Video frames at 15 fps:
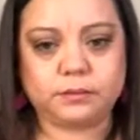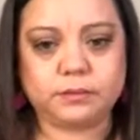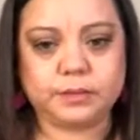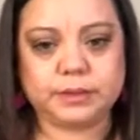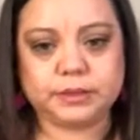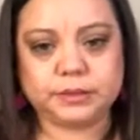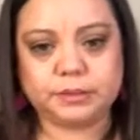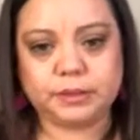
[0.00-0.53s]
But
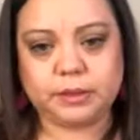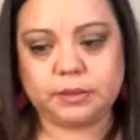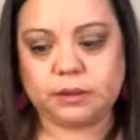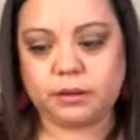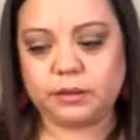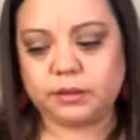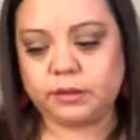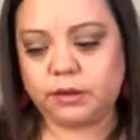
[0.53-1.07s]
it's been
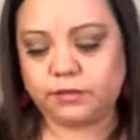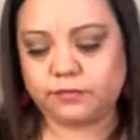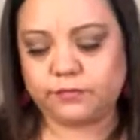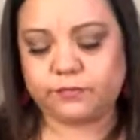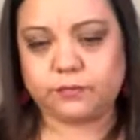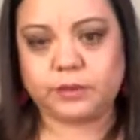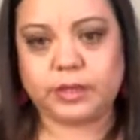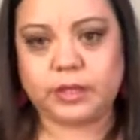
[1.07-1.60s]
on and off
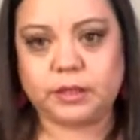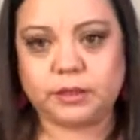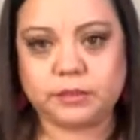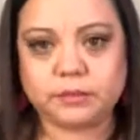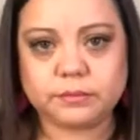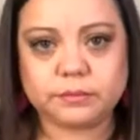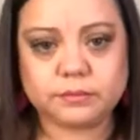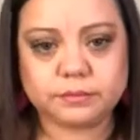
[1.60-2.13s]
raining
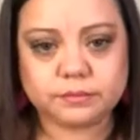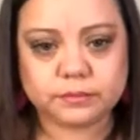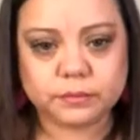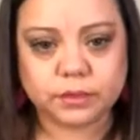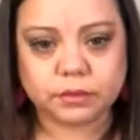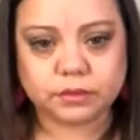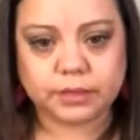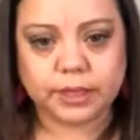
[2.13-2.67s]

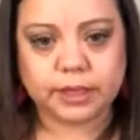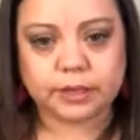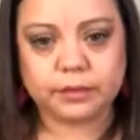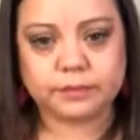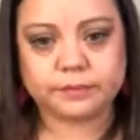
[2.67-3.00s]
all day.